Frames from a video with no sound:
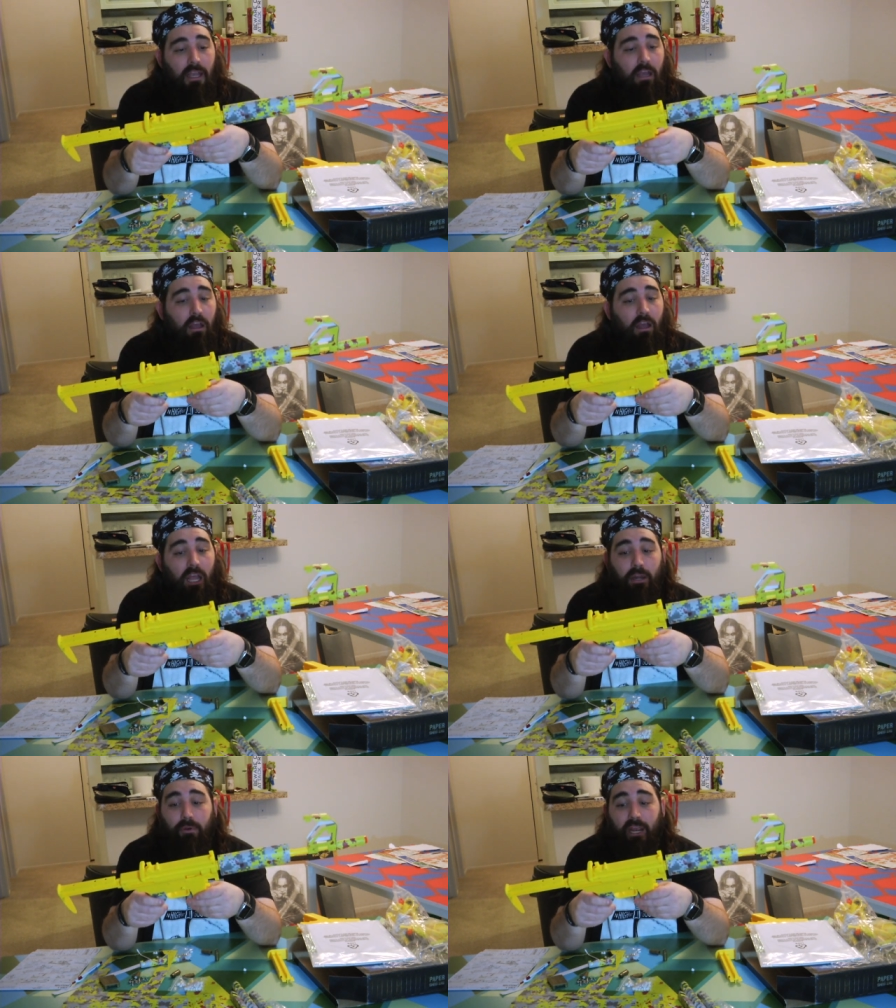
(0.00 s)
Uh,
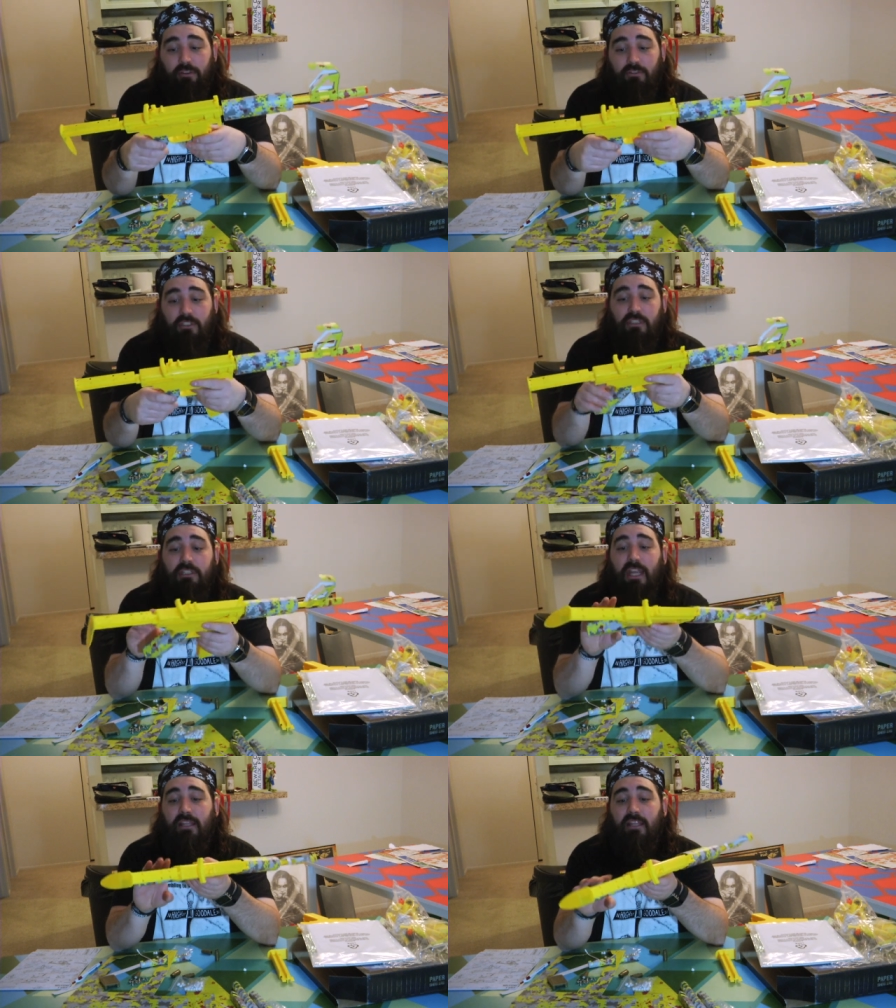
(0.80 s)
I'd rather
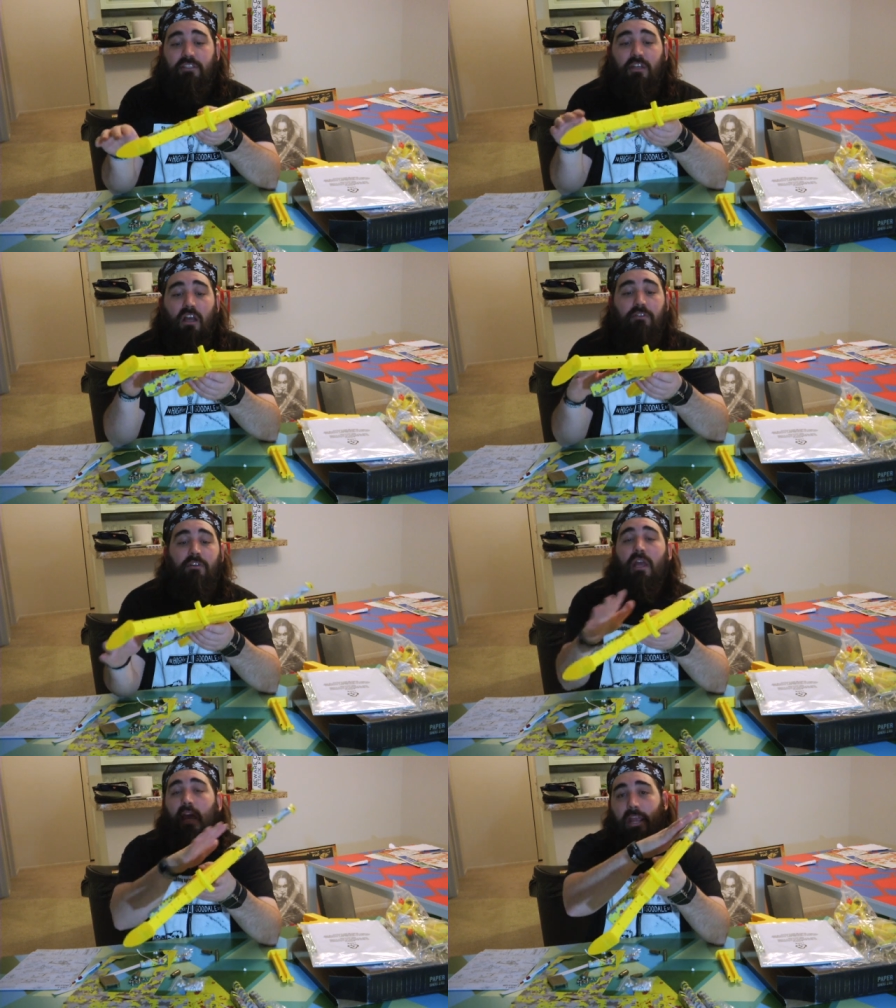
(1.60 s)
just take these off
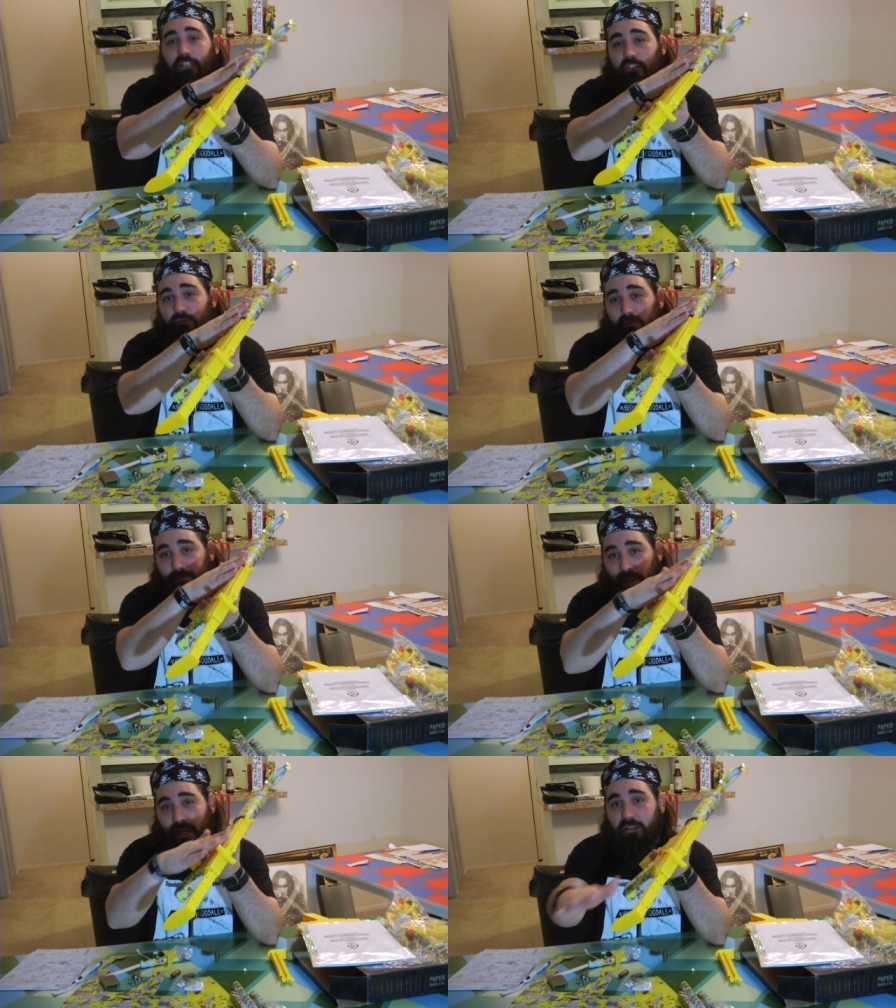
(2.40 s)
and just
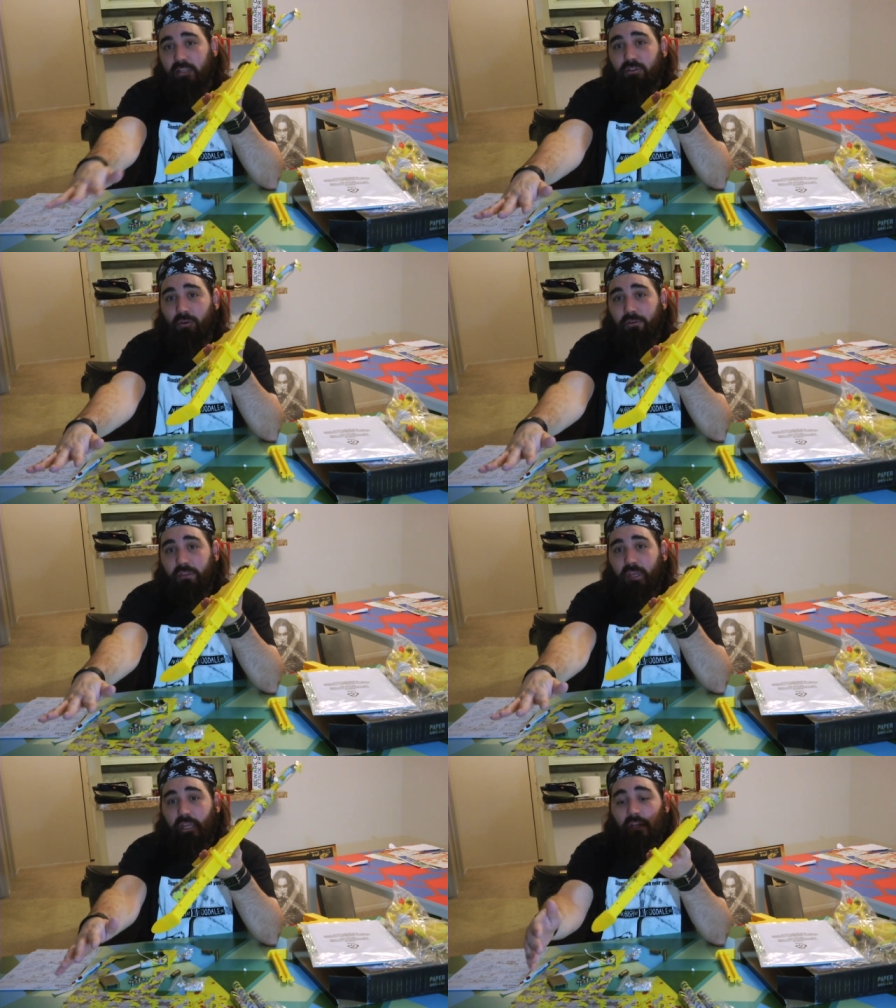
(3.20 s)
repaint this whole
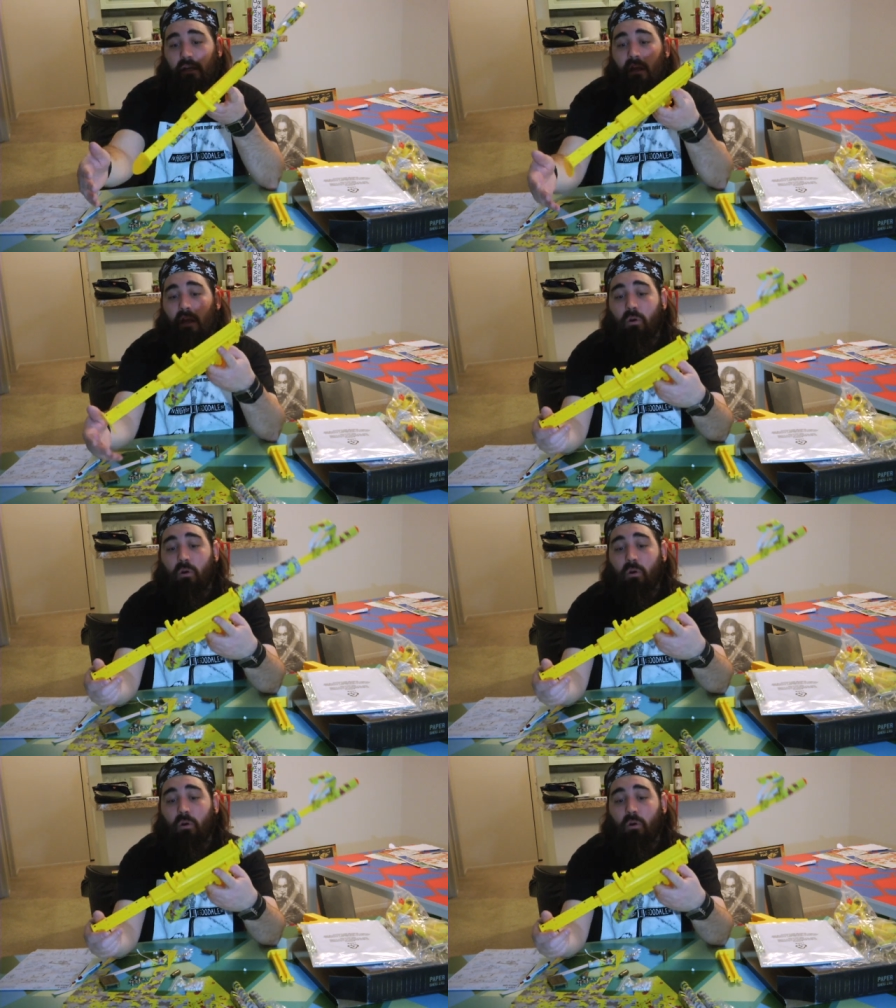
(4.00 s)
thing,